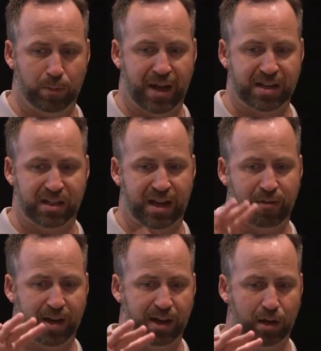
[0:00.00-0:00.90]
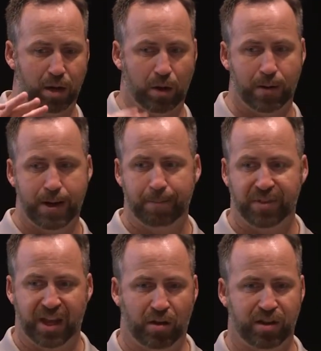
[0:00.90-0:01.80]
Patch let everybody go,
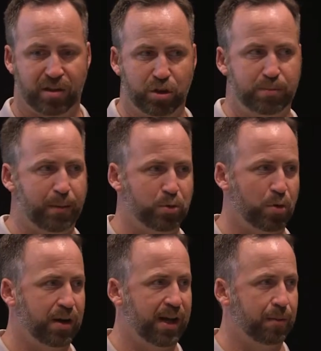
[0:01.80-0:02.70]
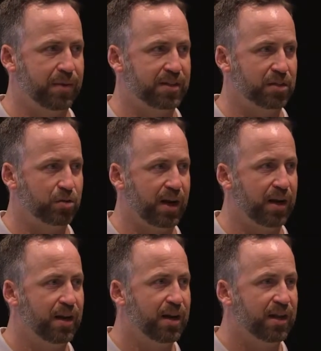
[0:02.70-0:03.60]
and all the other newspapers were already out of business,
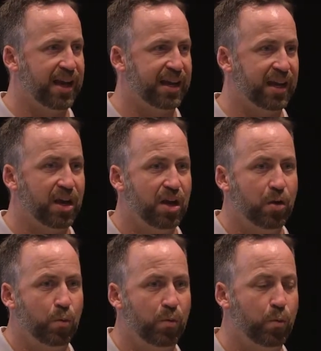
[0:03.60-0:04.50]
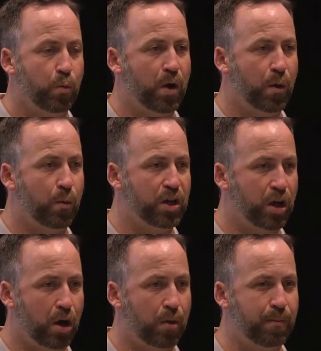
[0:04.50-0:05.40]
right? Like, what
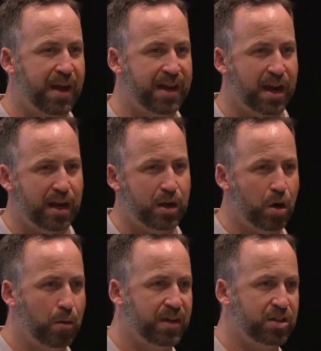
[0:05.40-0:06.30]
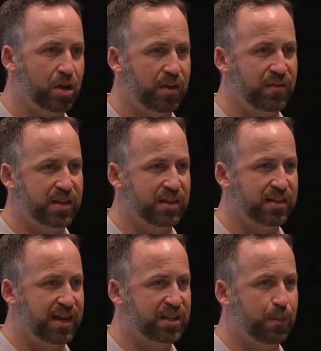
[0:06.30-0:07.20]
y'all may not know, because y'all live in the
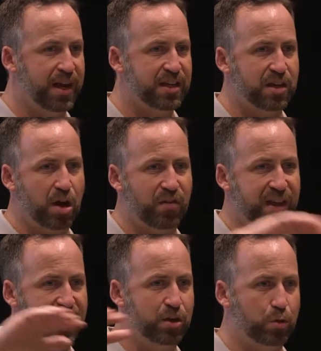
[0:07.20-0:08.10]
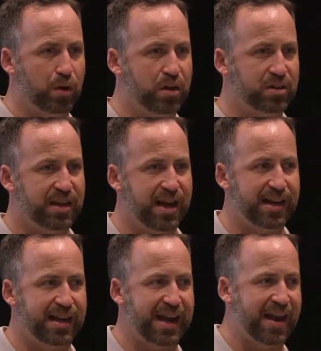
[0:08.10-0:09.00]
design space, on the editorial
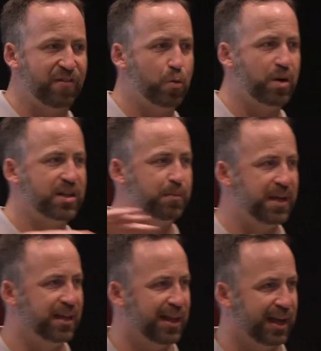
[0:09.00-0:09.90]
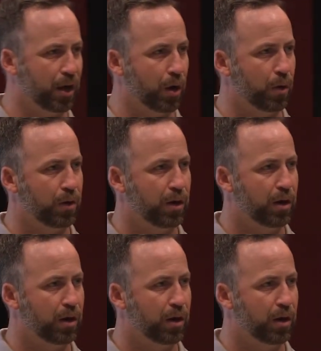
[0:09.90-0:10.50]
side, like, everyone is being let go.